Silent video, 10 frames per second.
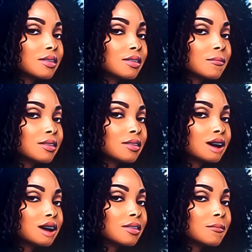They get to
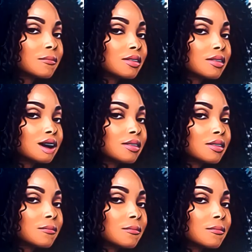the market. They're
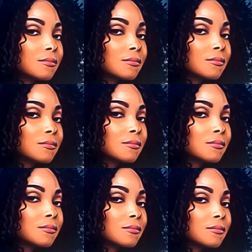looking at the
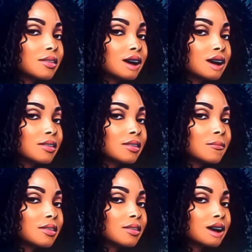fish and the
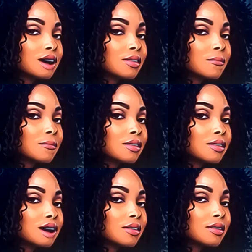vegetables. So this guy
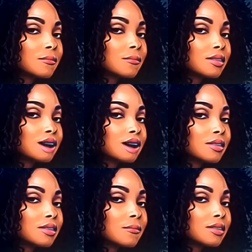pulls out a rabbit.
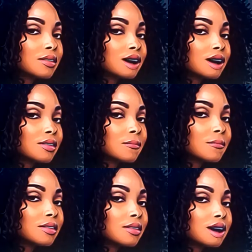Here go Marlo.
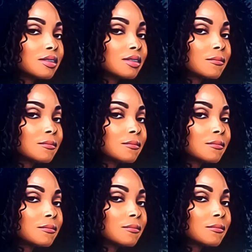That's a
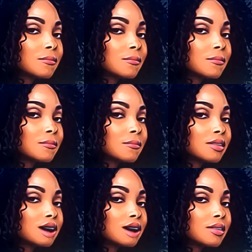BBL.
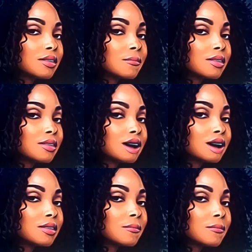Ooh, child, I'm
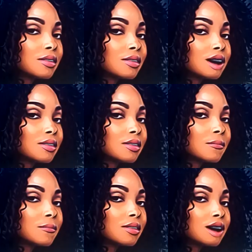not about to play.
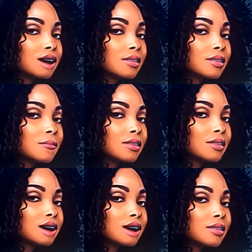So everybody like,
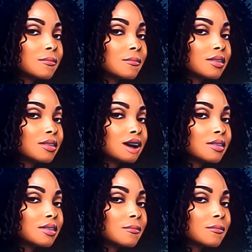ooh, I got to get a
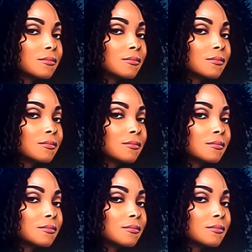BBL like that
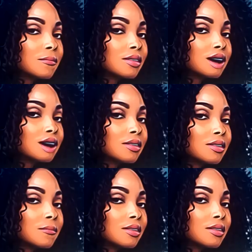rabbit. So
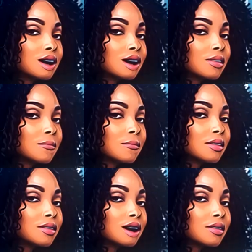Drew was like, I got to get
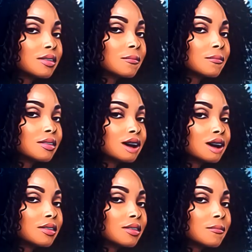one because my thing
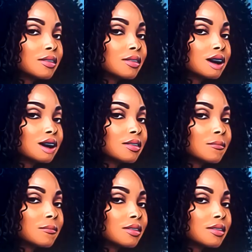ain't nearly thinging like
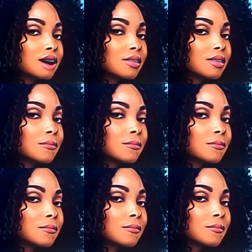that thing.
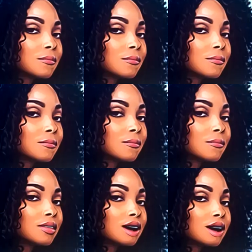Here go Marlo.
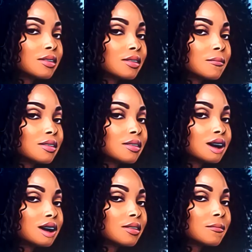
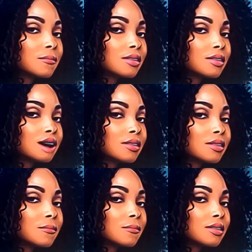Kenya should have went
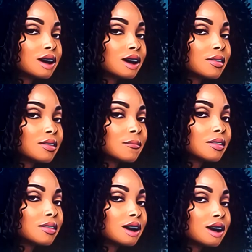to the rabbit's
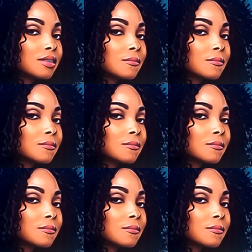doctor.